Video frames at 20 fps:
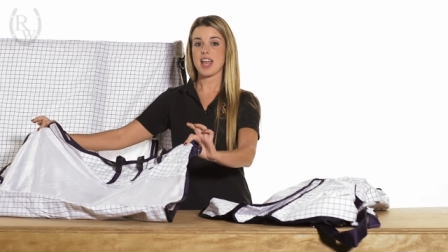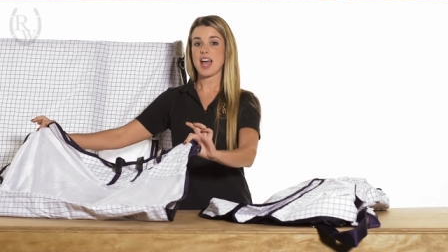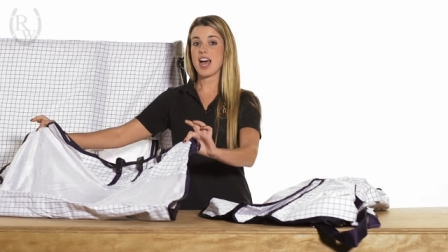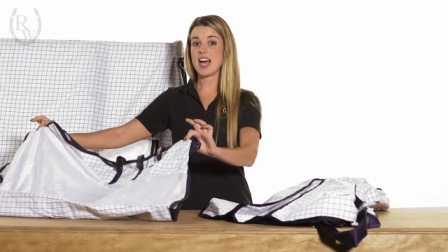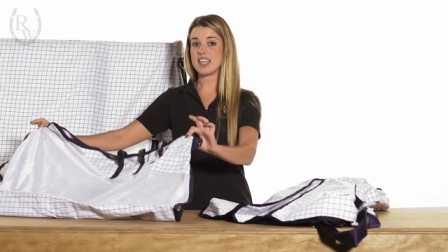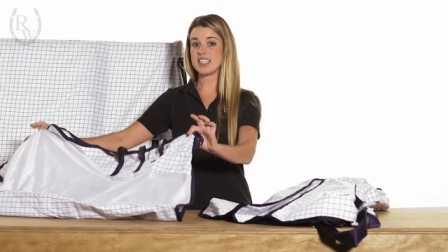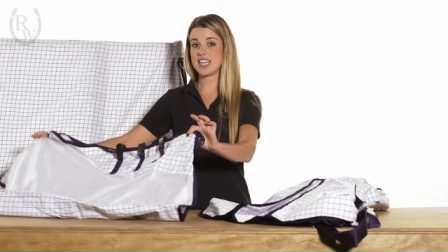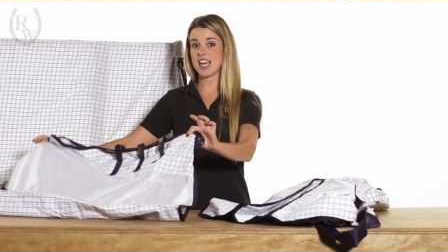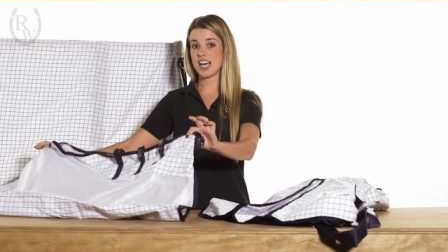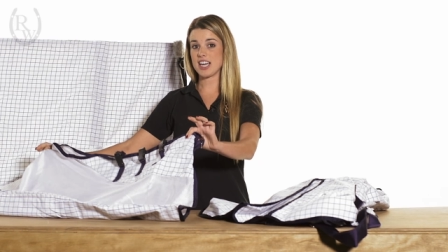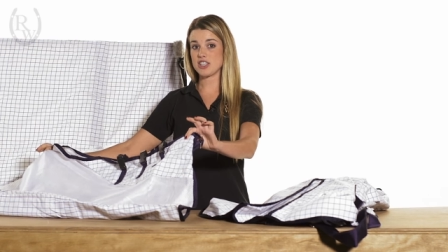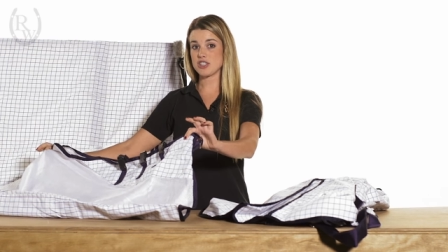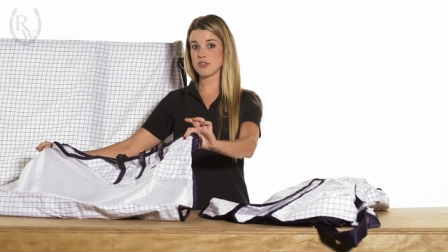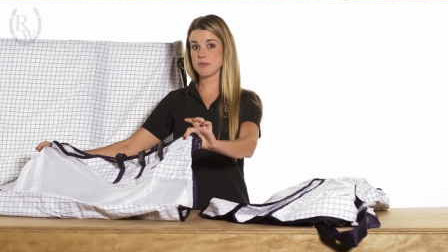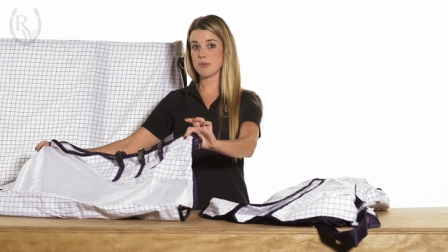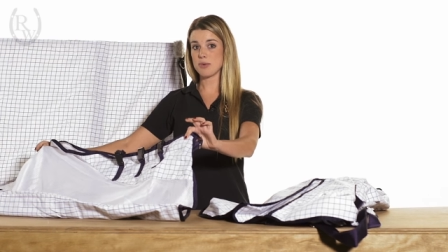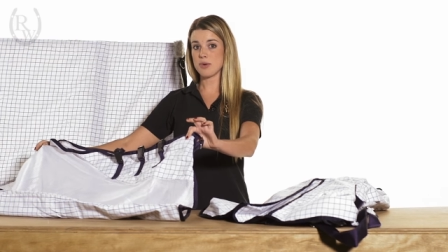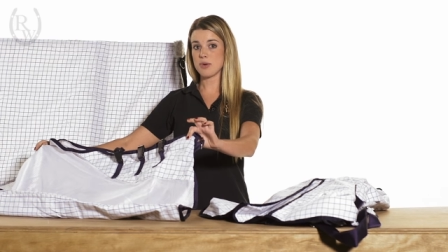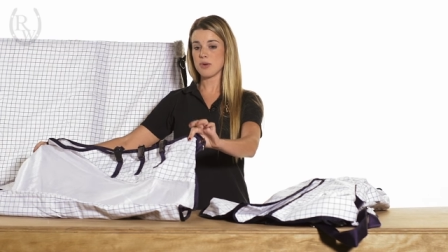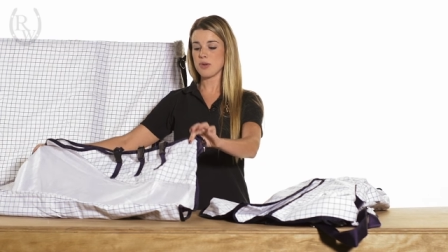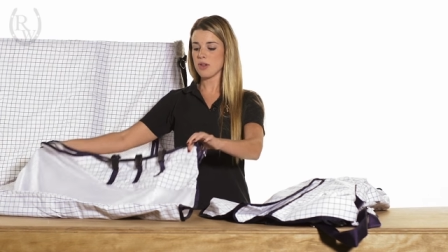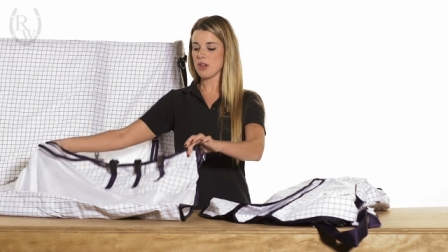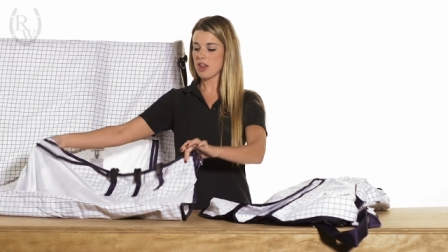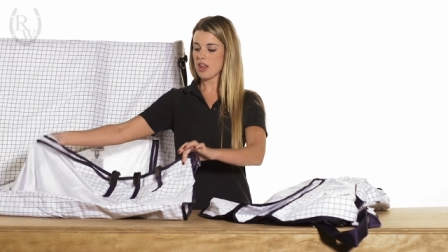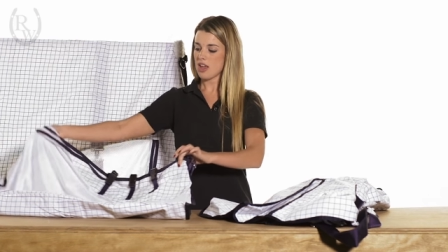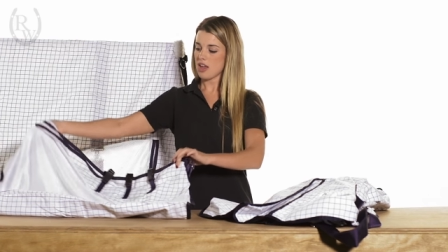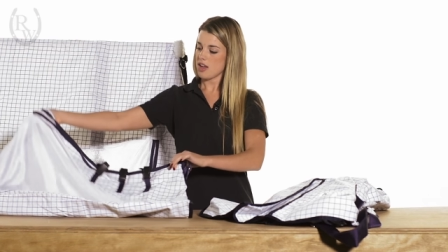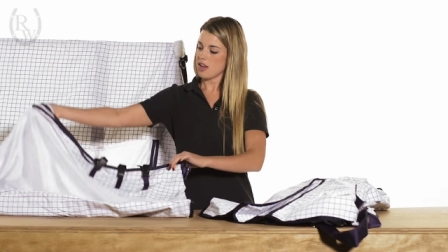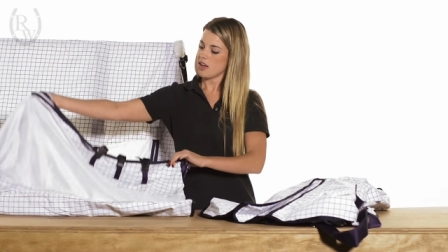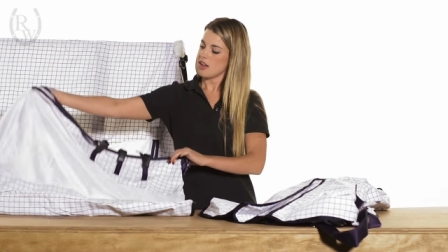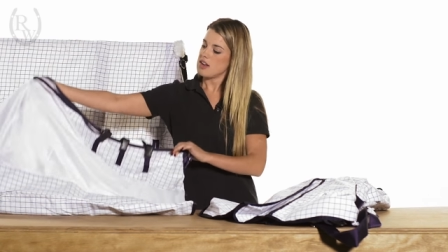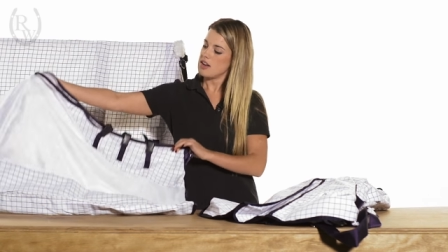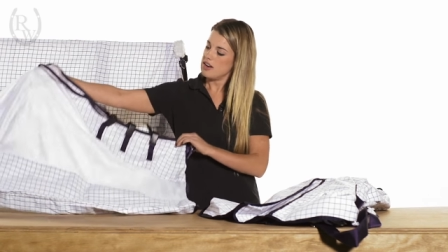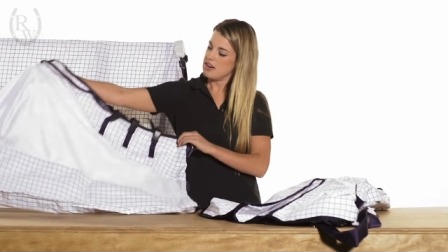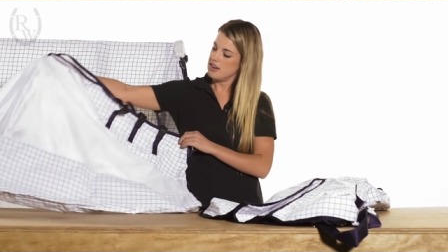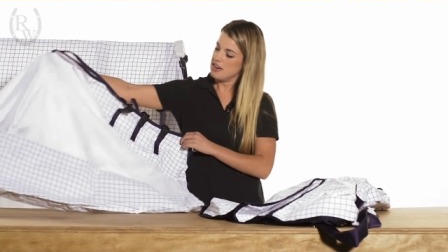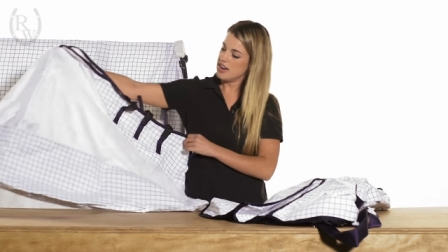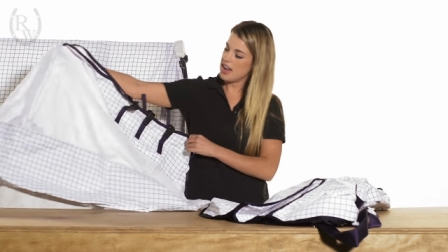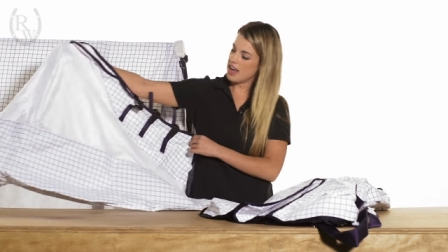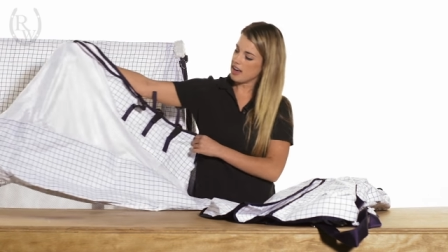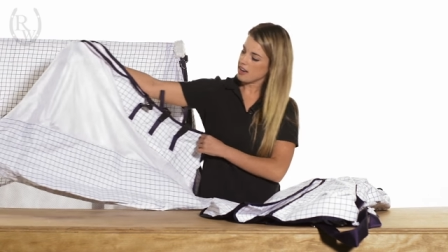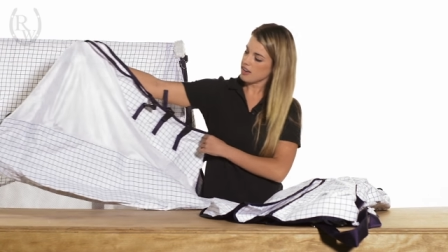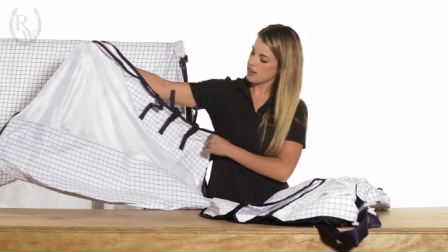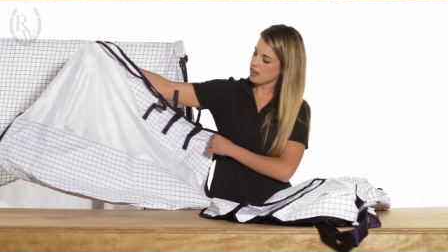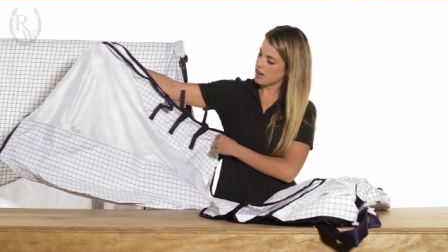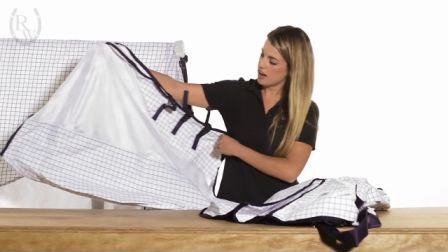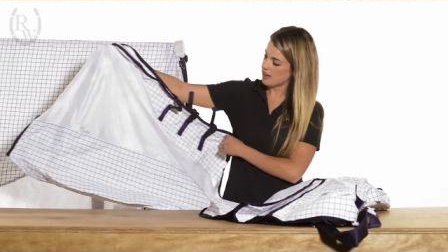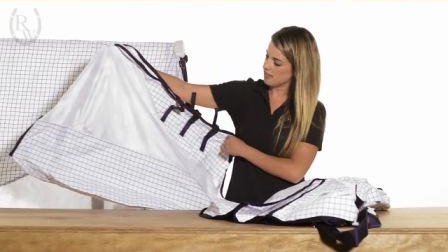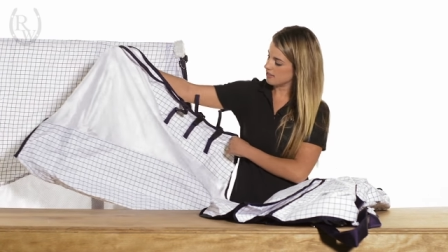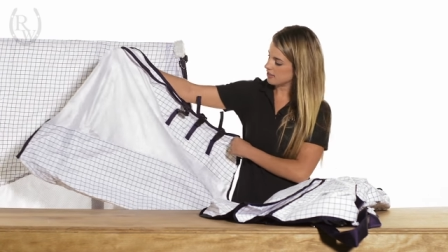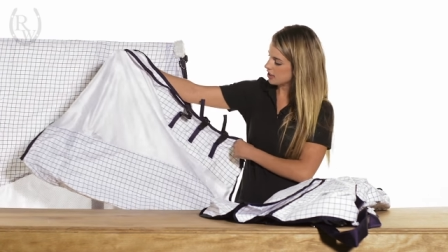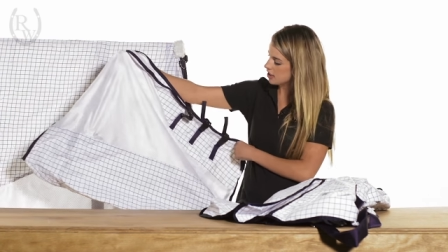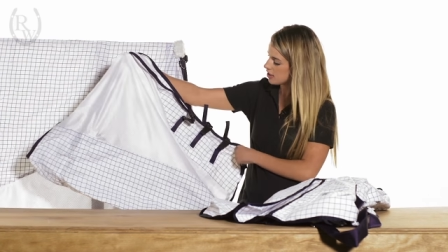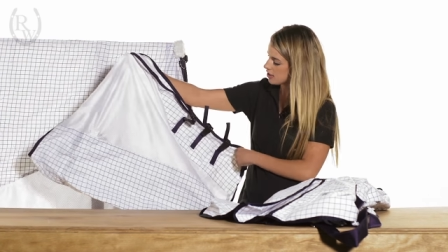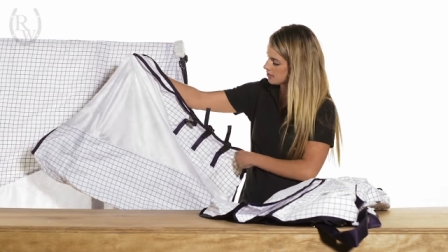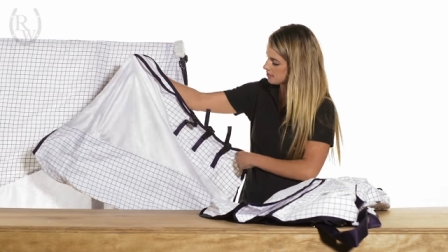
attachable neck cover,